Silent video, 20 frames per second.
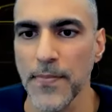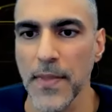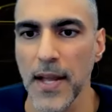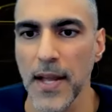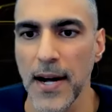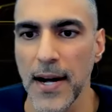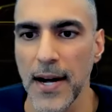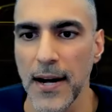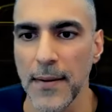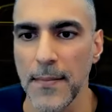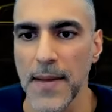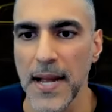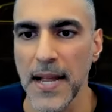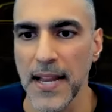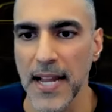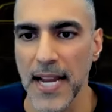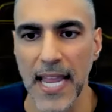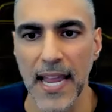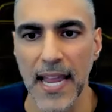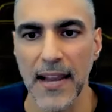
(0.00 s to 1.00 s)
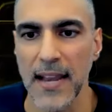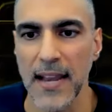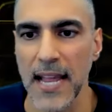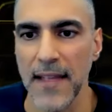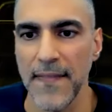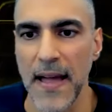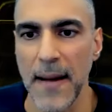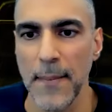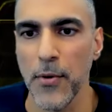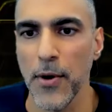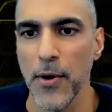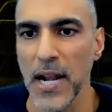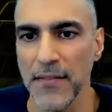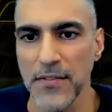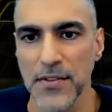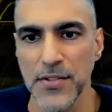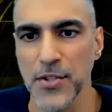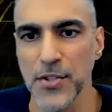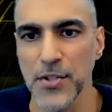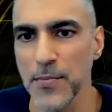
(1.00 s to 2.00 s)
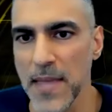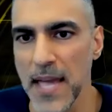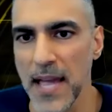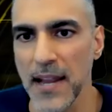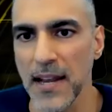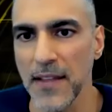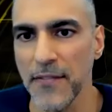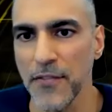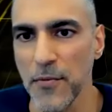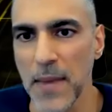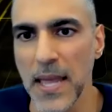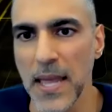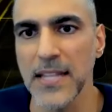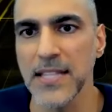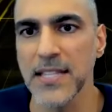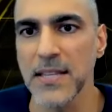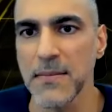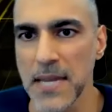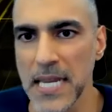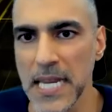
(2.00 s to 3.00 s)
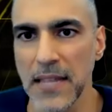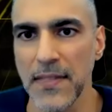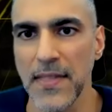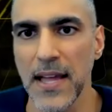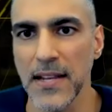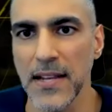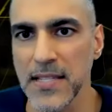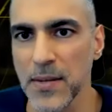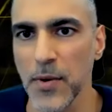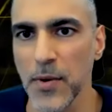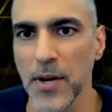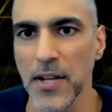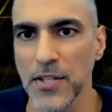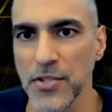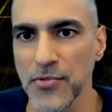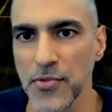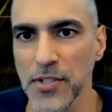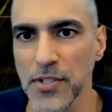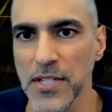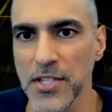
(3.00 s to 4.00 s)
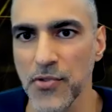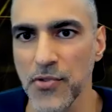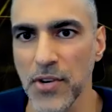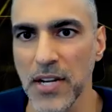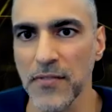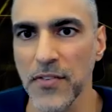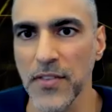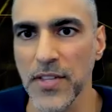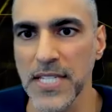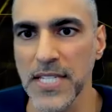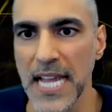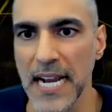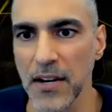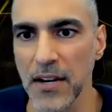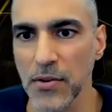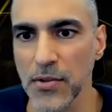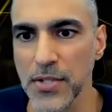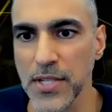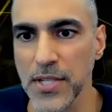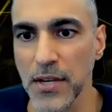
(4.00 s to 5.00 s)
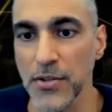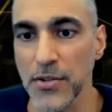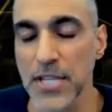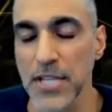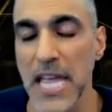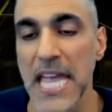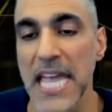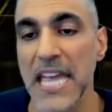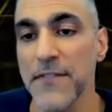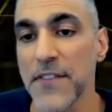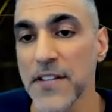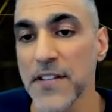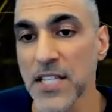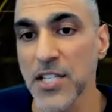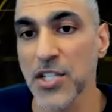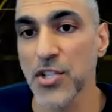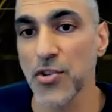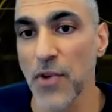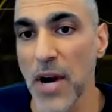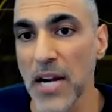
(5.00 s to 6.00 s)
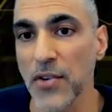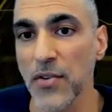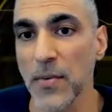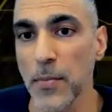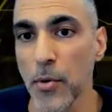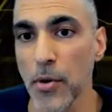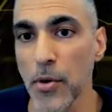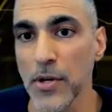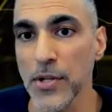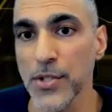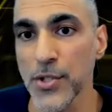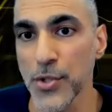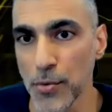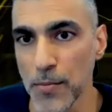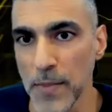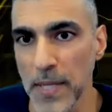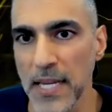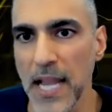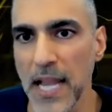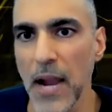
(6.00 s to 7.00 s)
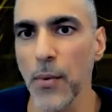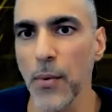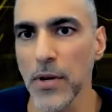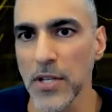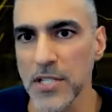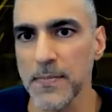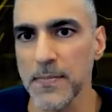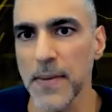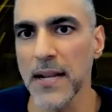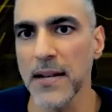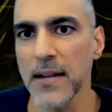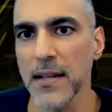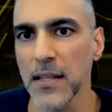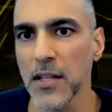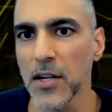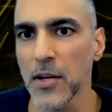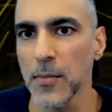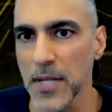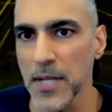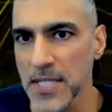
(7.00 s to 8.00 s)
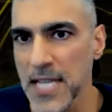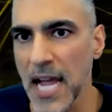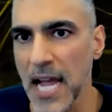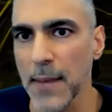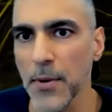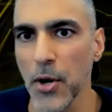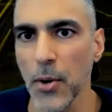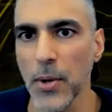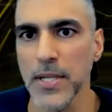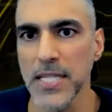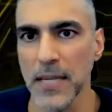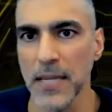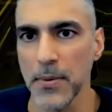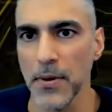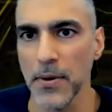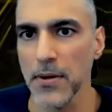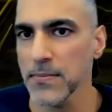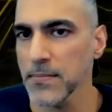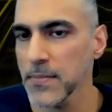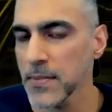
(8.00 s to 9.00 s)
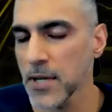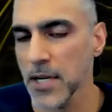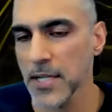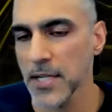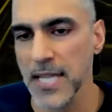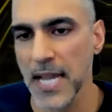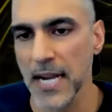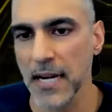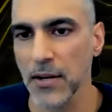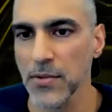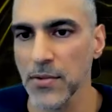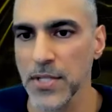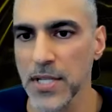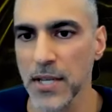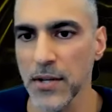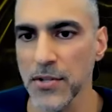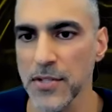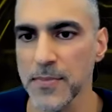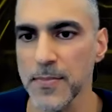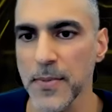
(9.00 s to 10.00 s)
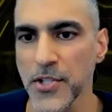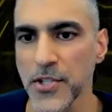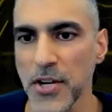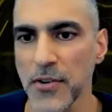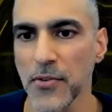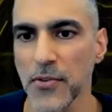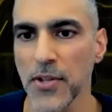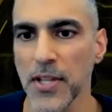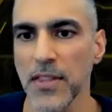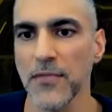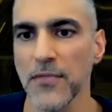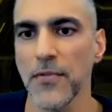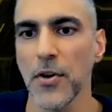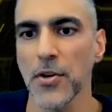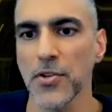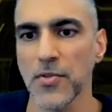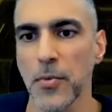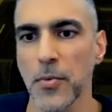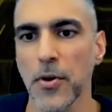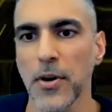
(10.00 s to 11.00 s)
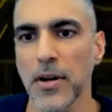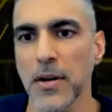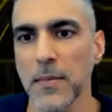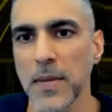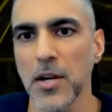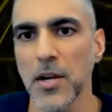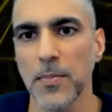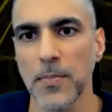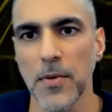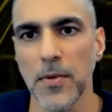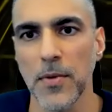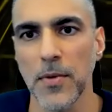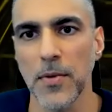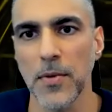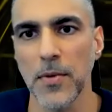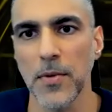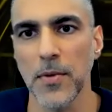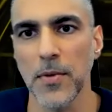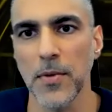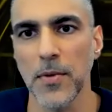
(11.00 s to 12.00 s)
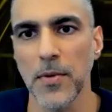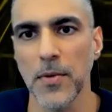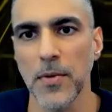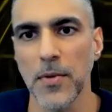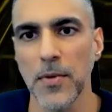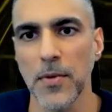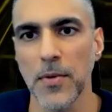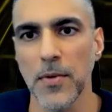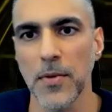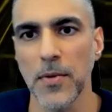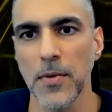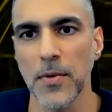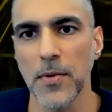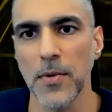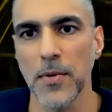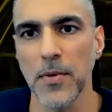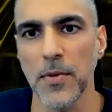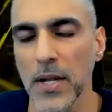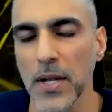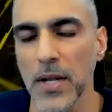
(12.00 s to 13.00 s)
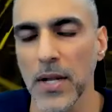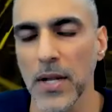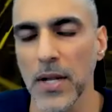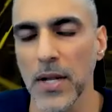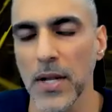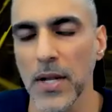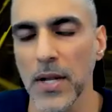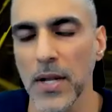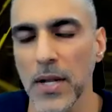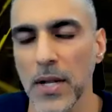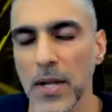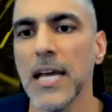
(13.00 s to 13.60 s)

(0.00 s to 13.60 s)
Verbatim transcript: Um, again, at that point, I've assumed that if you made it to me, that someone else really screened for the technical skills. If it's a direct report to me, I will spend a little bit of time going deeper on technical skills. But generally, the folks reporting to me are, are pretty senior and pretty well established.